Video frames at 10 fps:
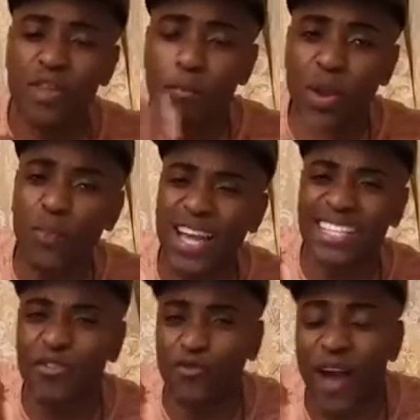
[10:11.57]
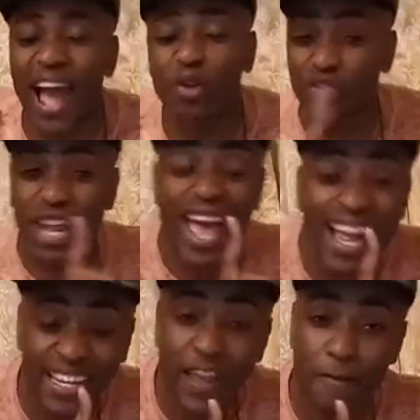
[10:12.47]
Child of God, what has
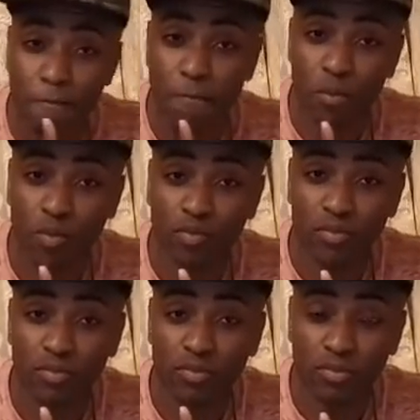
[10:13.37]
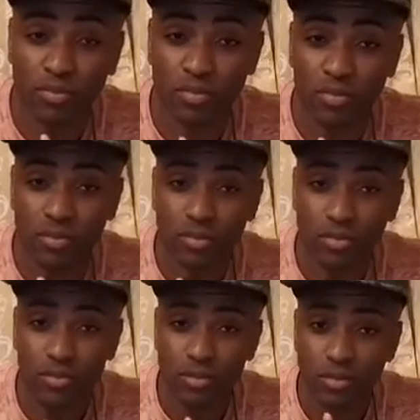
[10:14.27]
happened in the present time? The
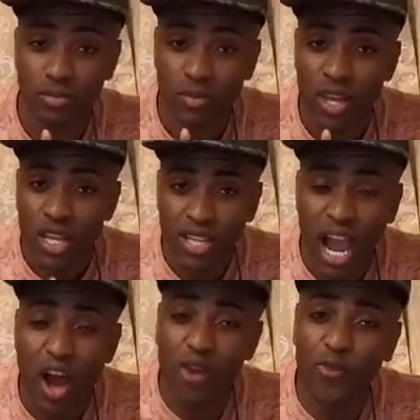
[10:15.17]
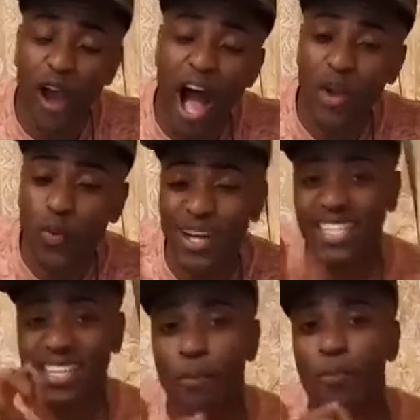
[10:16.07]
people have defiled our
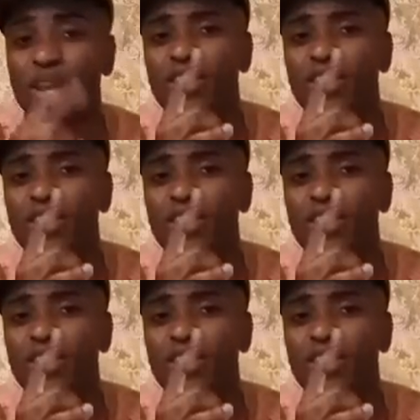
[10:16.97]
nation.